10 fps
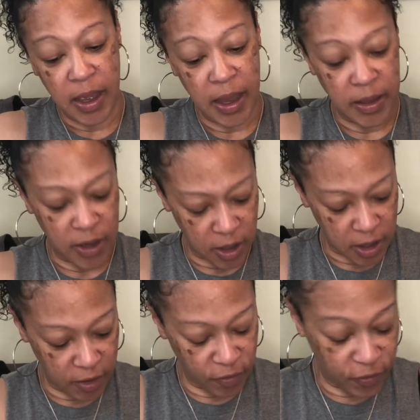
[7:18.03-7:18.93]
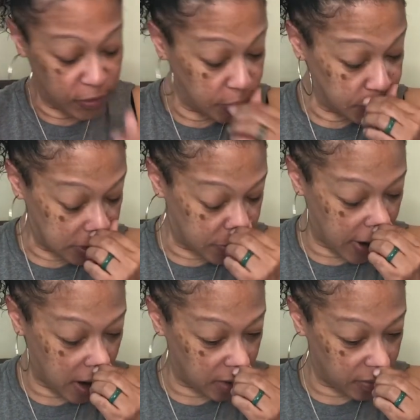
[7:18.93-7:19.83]
and they're confused
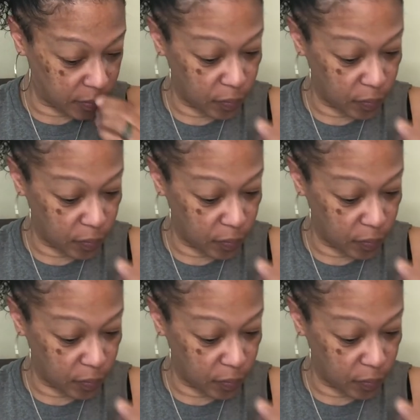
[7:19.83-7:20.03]
about